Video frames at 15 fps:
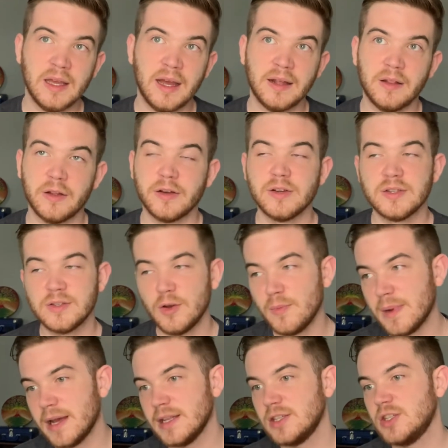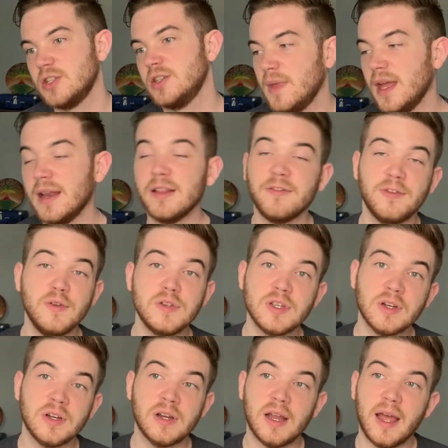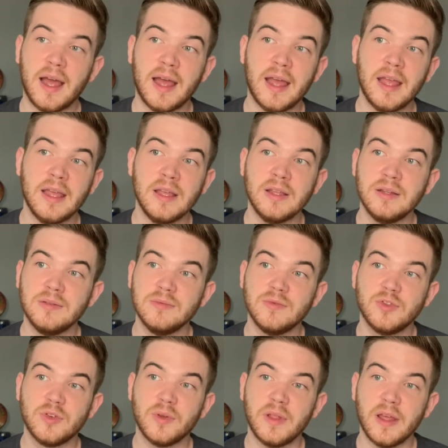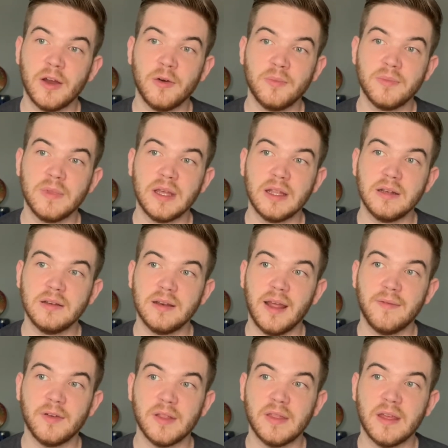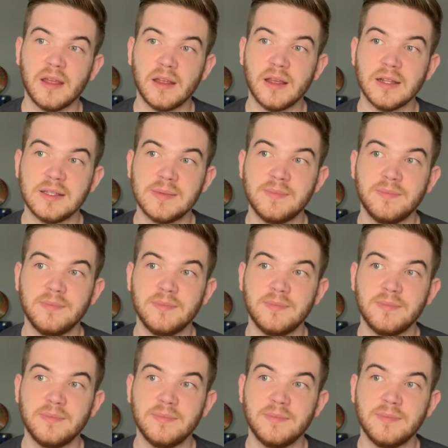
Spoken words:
I learned so much, and in the future I truly hope that everything gets